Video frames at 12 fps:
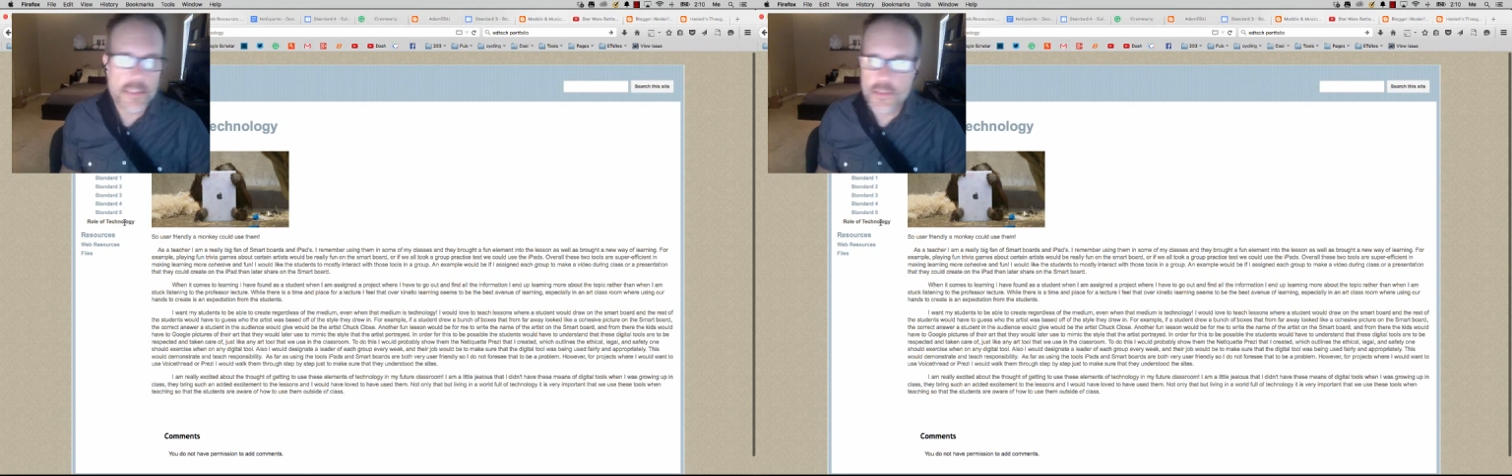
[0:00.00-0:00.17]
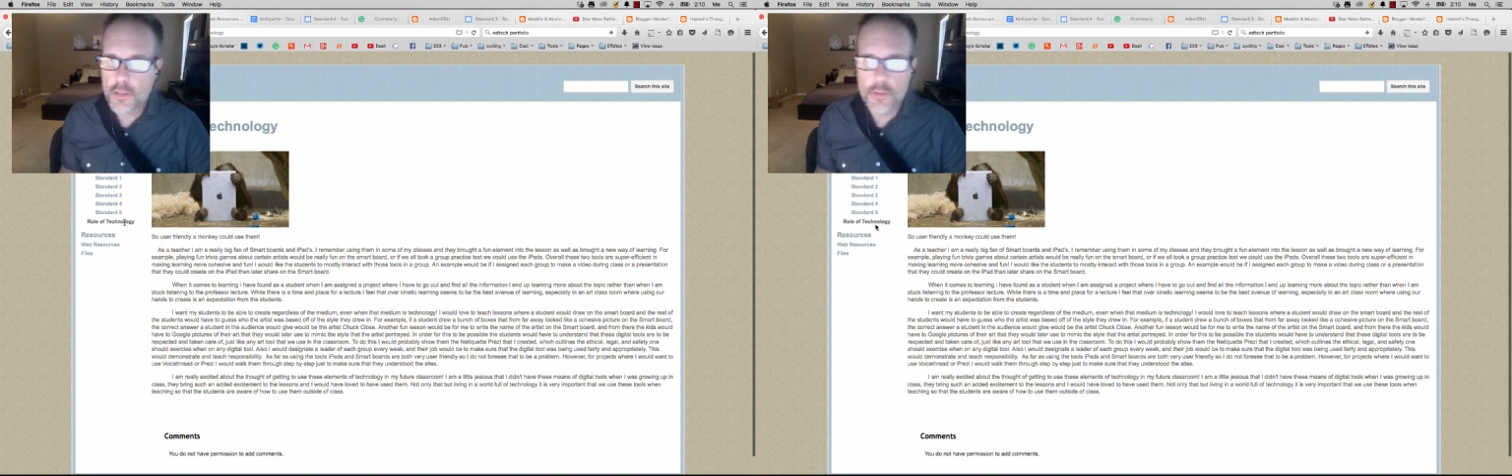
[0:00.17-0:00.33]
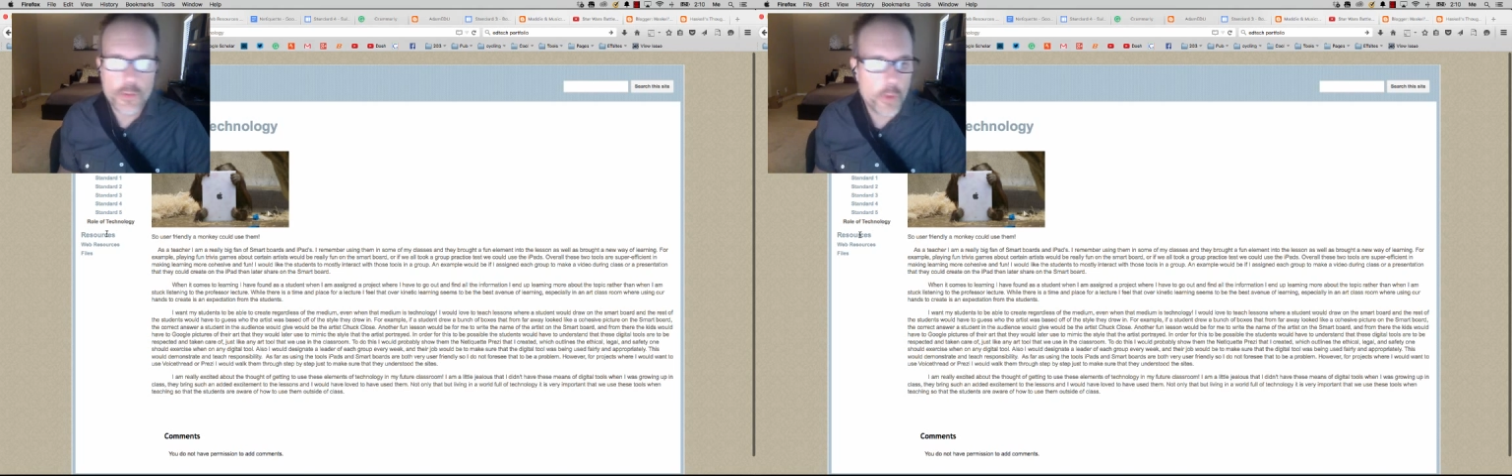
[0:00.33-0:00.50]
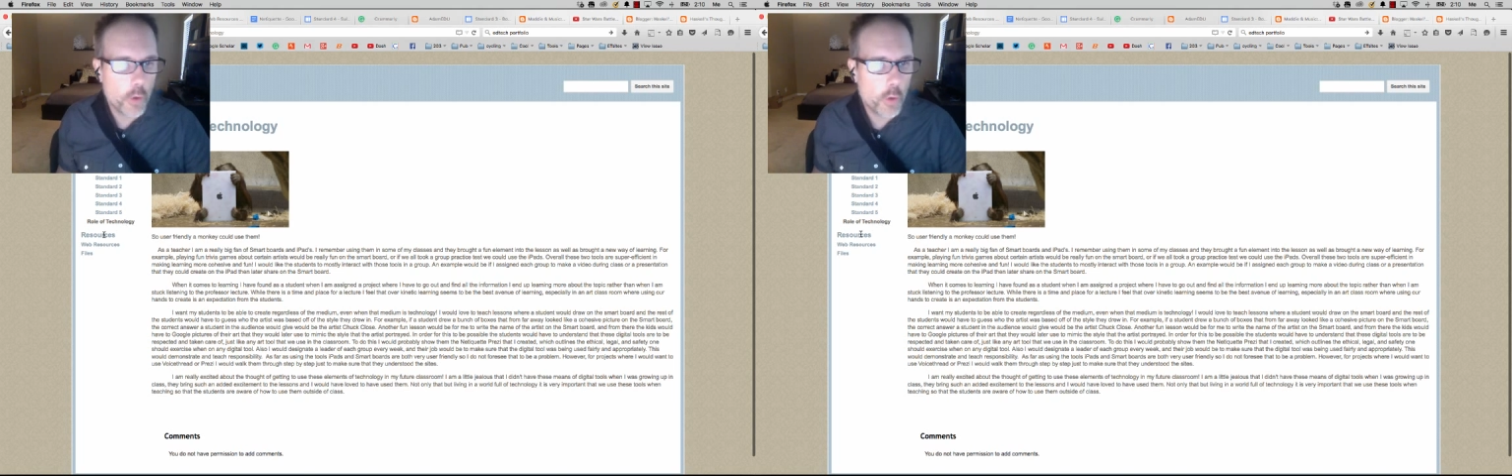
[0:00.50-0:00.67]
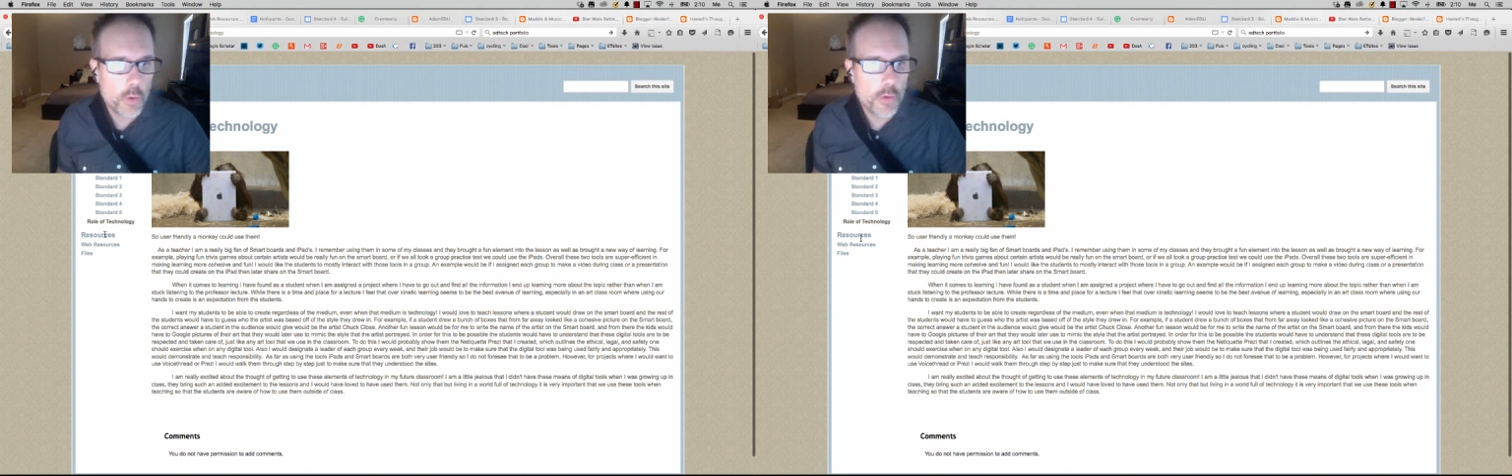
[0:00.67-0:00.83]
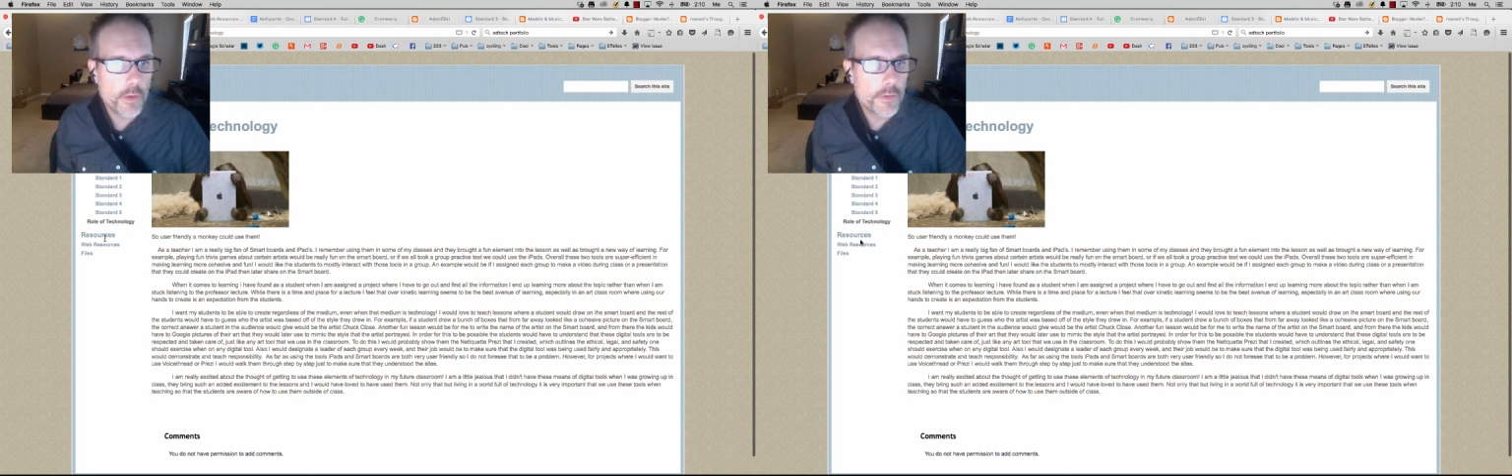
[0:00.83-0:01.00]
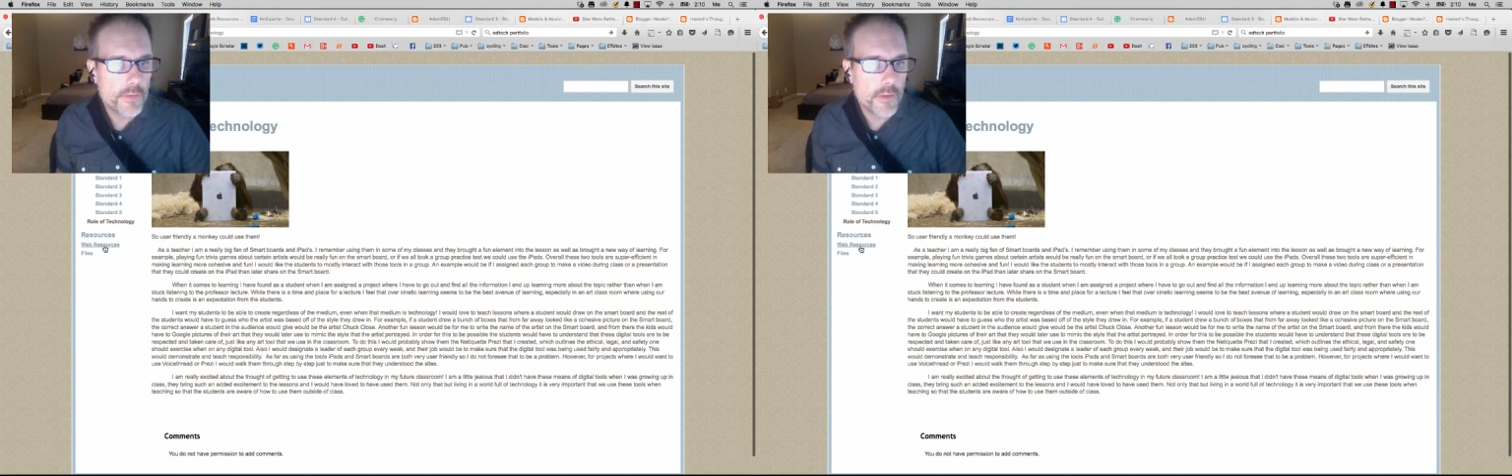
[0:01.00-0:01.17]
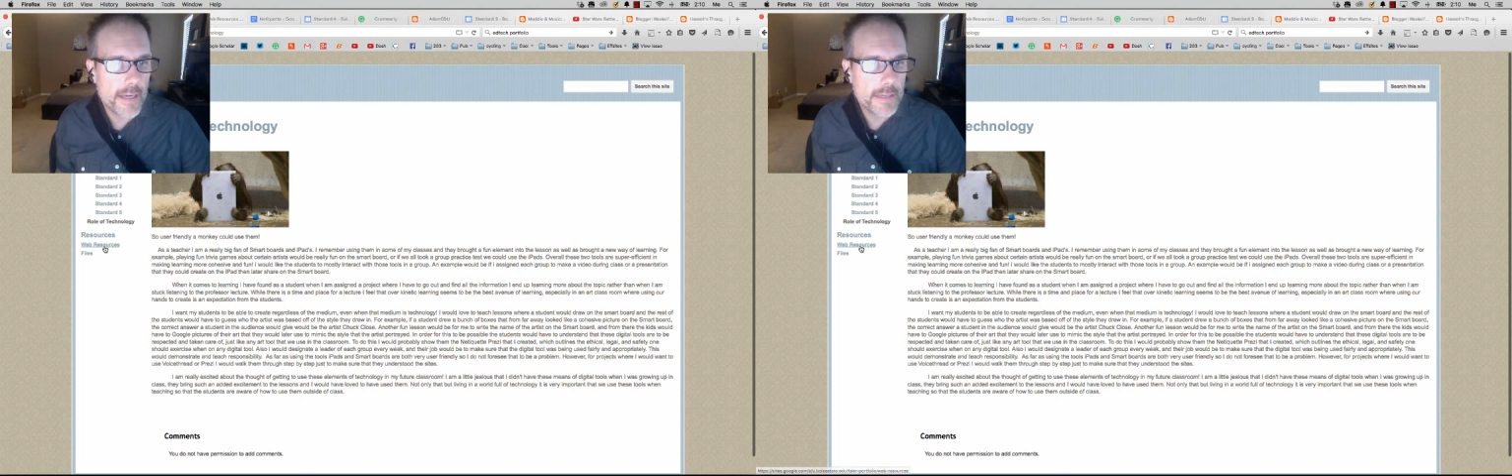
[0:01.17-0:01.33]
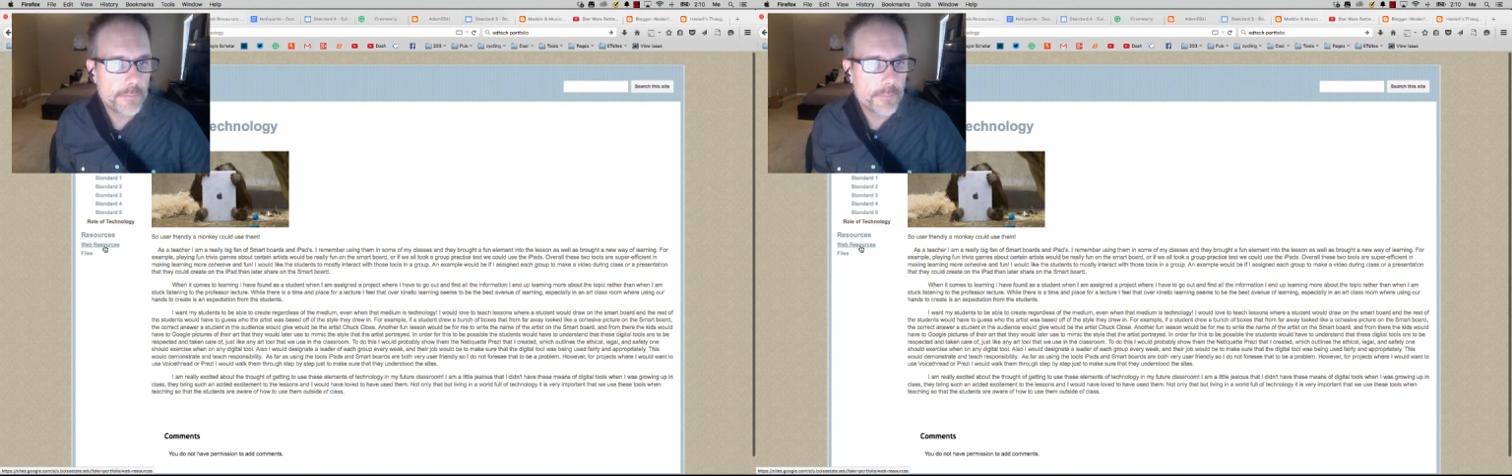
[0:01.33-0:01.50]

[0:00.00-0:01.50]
because I'll do the whole site.